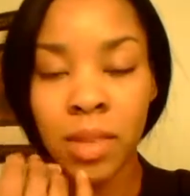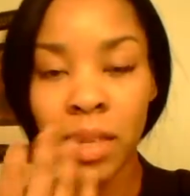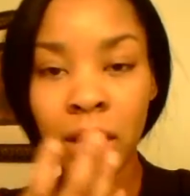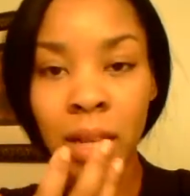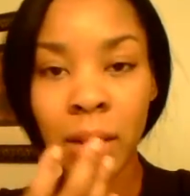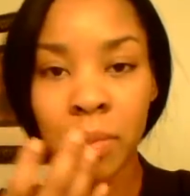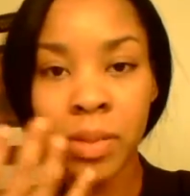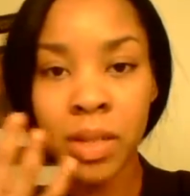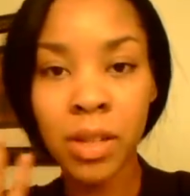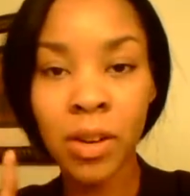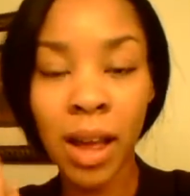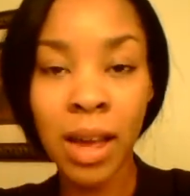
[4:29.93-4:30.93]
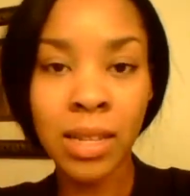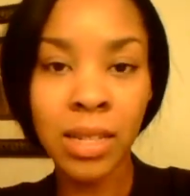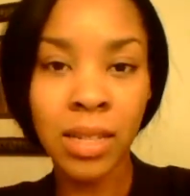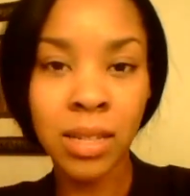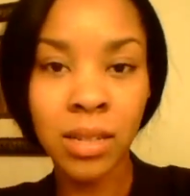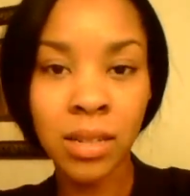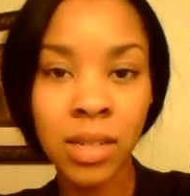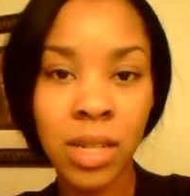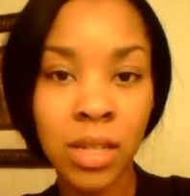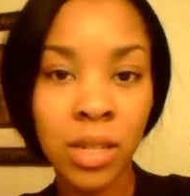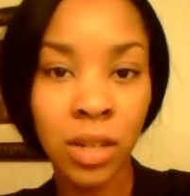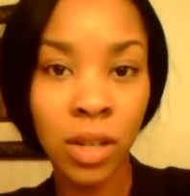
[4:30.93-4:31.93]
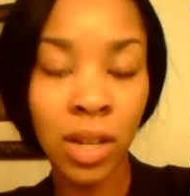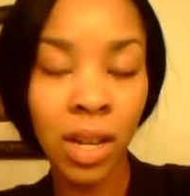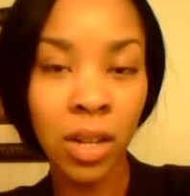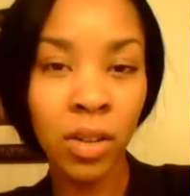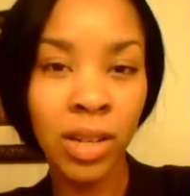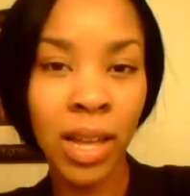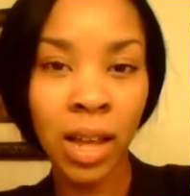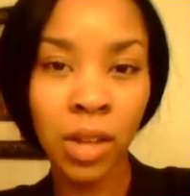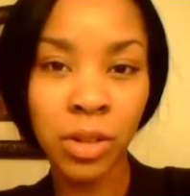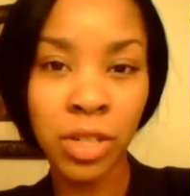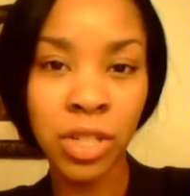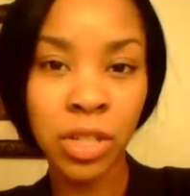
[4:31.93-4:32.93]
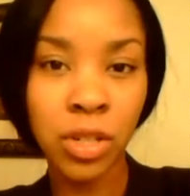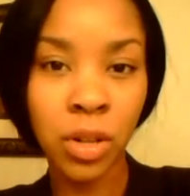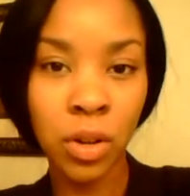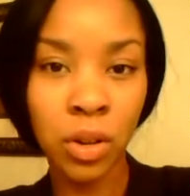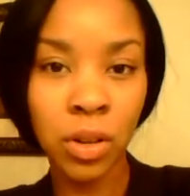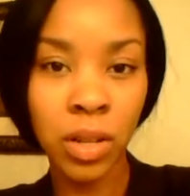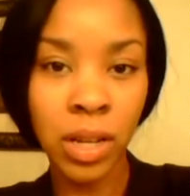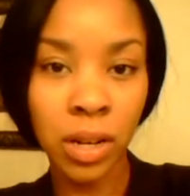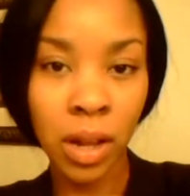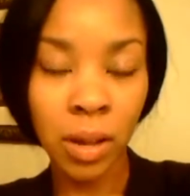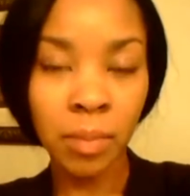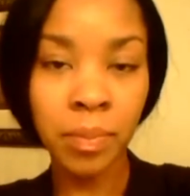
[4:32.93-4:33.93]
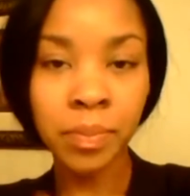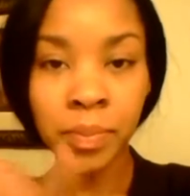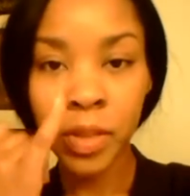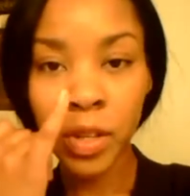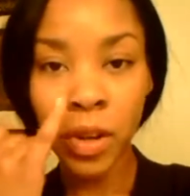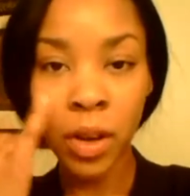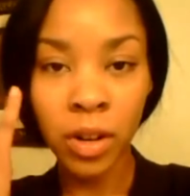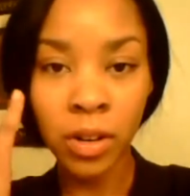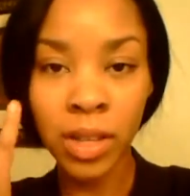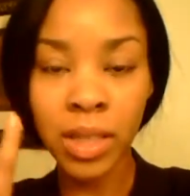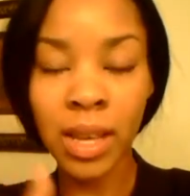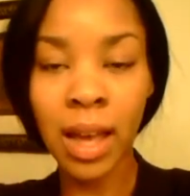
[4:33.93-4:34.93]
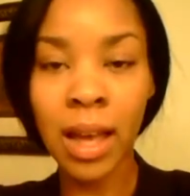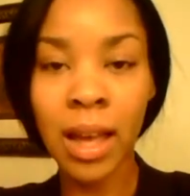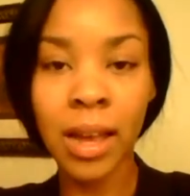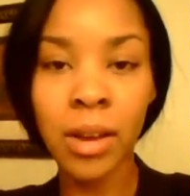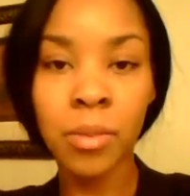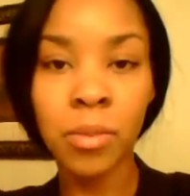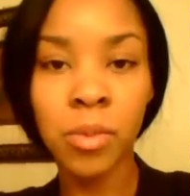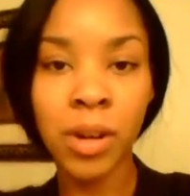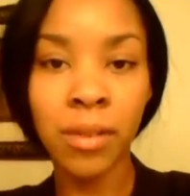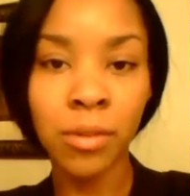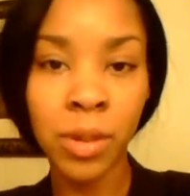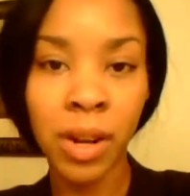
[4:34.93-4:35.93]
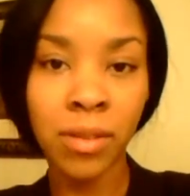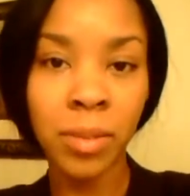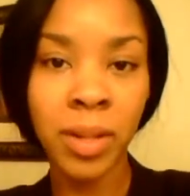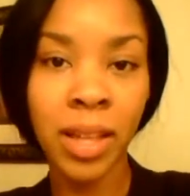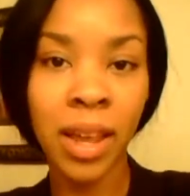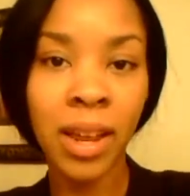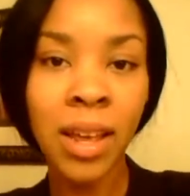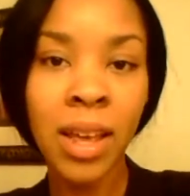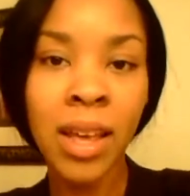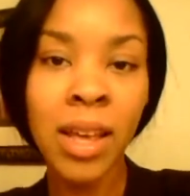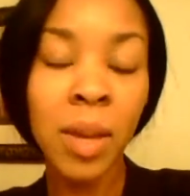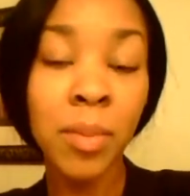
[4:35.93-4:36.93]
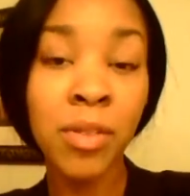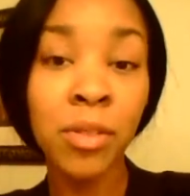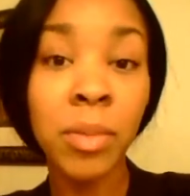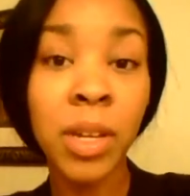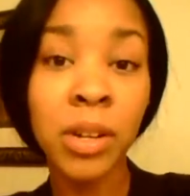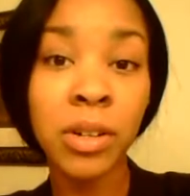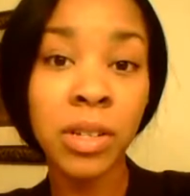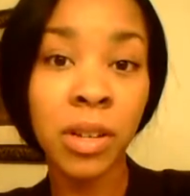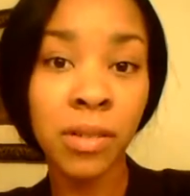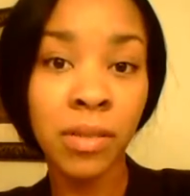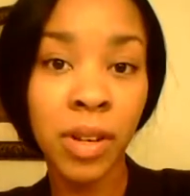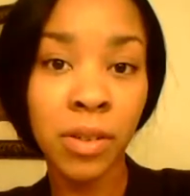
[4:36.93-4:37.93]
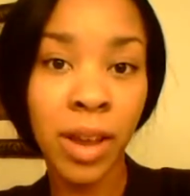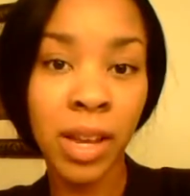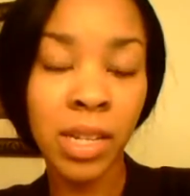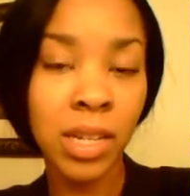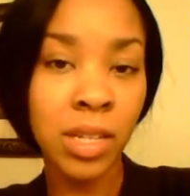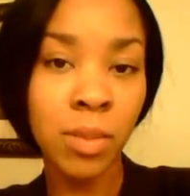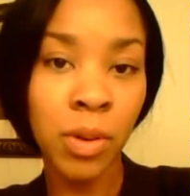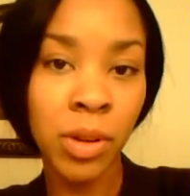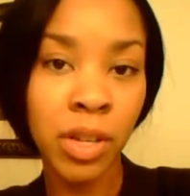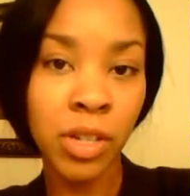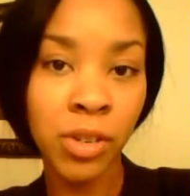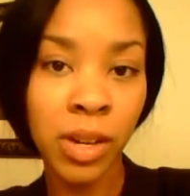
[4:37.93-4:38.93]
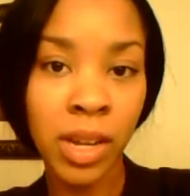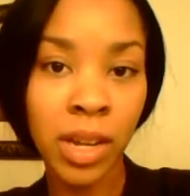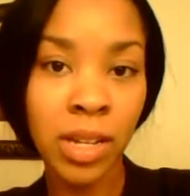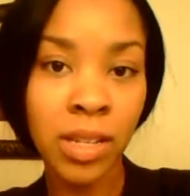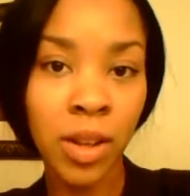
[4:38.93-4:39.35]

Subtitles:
the lips and your eyes can tend to look a little yellowish and dull, and underneath the eye, whatever, but that can be from years of interacting and smoking and drinking.